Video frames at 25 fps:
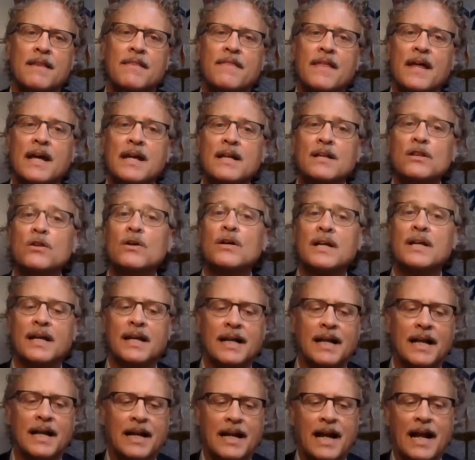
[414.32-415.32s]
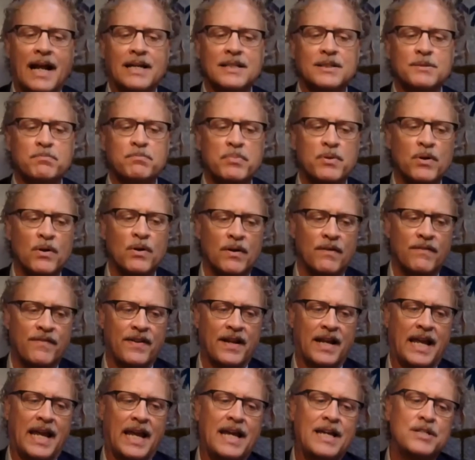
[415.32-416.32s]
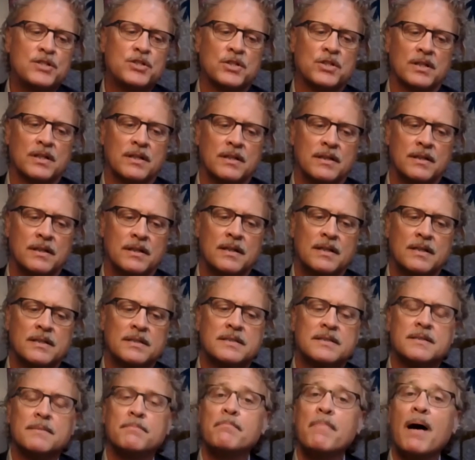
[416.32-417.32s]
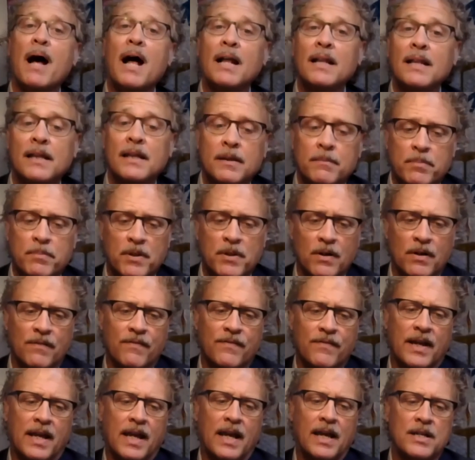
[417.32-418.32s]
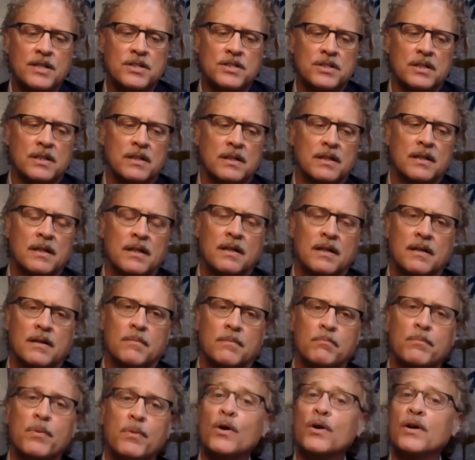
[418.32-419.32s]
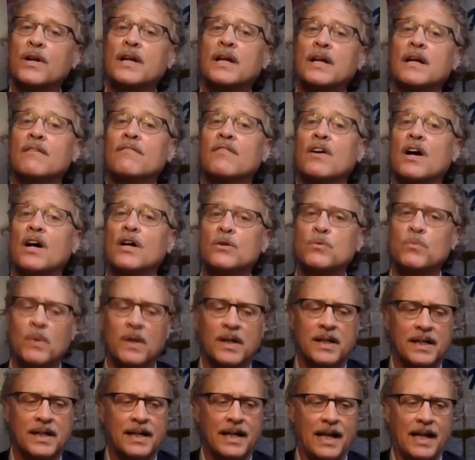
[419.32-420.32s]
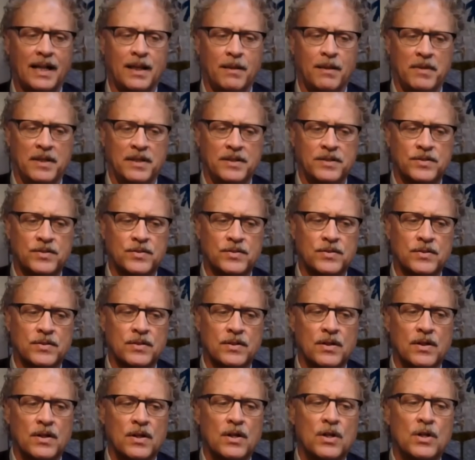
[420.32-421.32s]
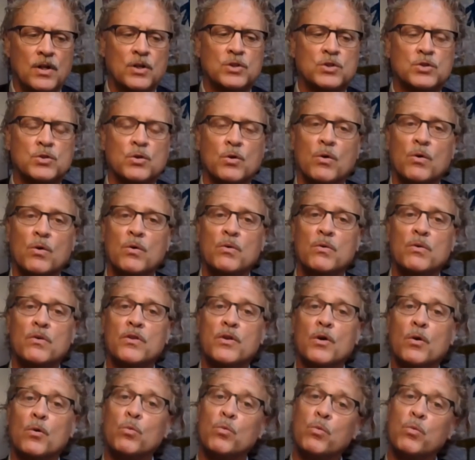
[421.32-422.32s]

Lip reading: they look at it as purification, symbolic purification, burning of unwanted elements. So the